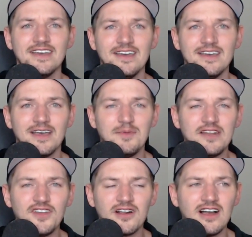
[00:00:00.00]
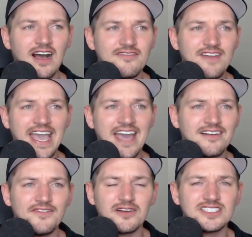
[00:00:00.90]
I mean, if you're a, a fan, or
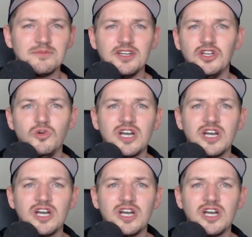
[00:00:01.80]
if you're someone new